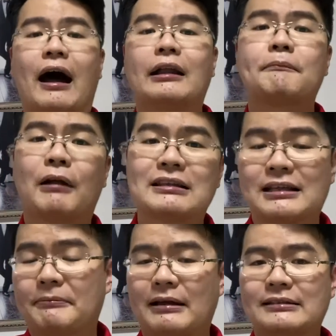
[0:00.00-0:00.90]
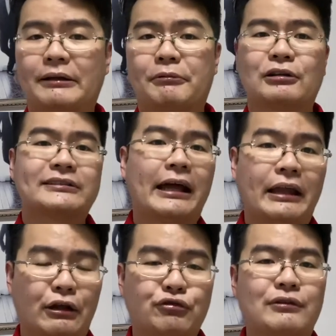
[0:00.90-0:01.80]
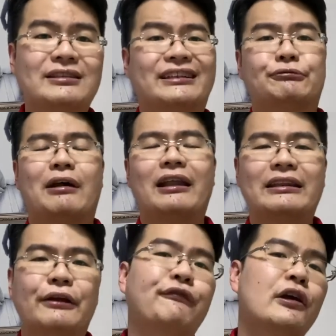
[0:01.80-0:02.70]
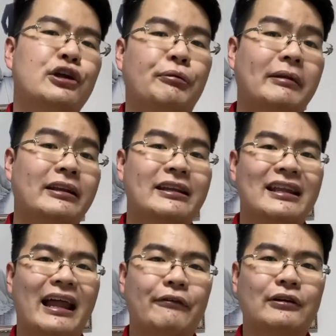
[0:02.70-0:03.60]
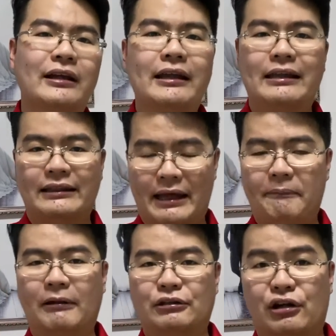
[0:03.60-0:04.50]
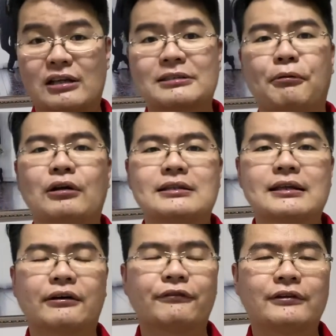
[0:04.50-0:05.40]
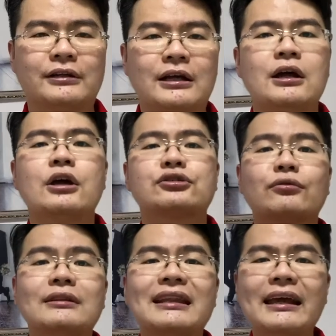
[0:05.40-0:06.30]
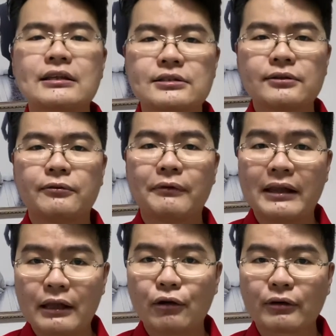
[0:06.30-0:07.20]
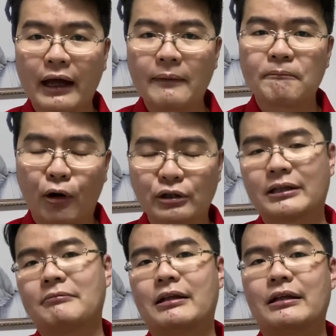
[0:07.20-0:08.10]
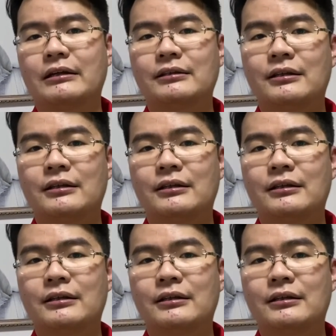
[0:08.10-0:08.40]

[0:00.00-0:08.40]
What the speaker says: other plants side by side because that increase the relative humidity level in that particular spot itself. So next, we look at potting media.